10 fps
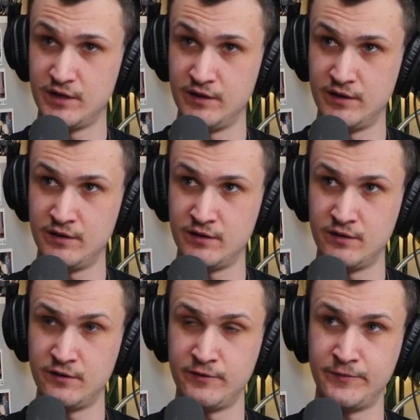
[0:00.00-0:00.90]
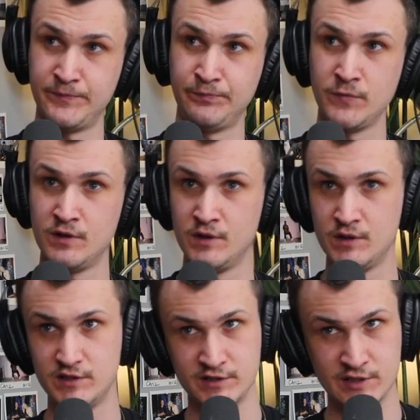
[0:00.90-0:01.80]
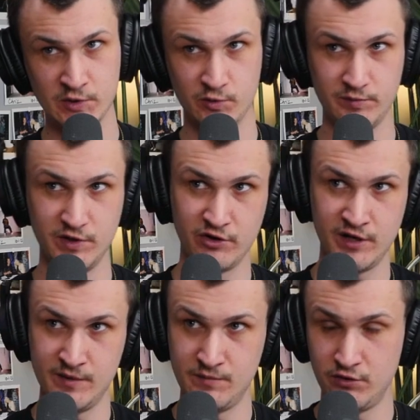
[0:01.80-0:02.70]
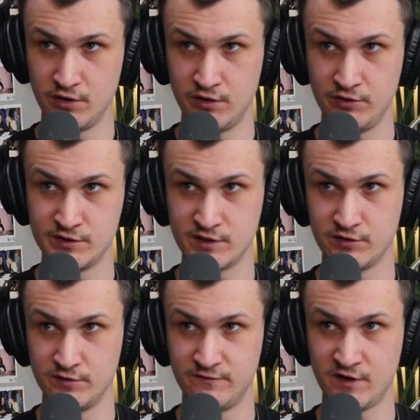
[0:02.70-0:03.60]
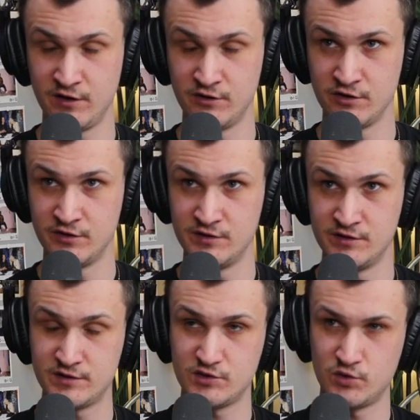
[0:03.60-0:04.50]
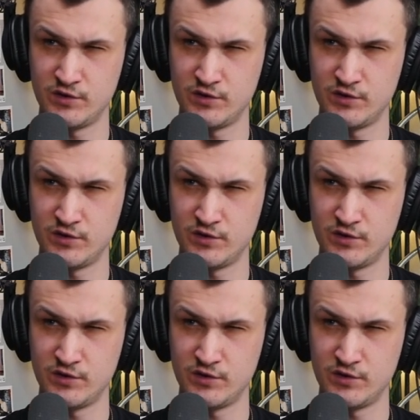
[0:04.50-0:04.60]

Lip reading: and then did something with BRNA Melgard, who's like a fine artist.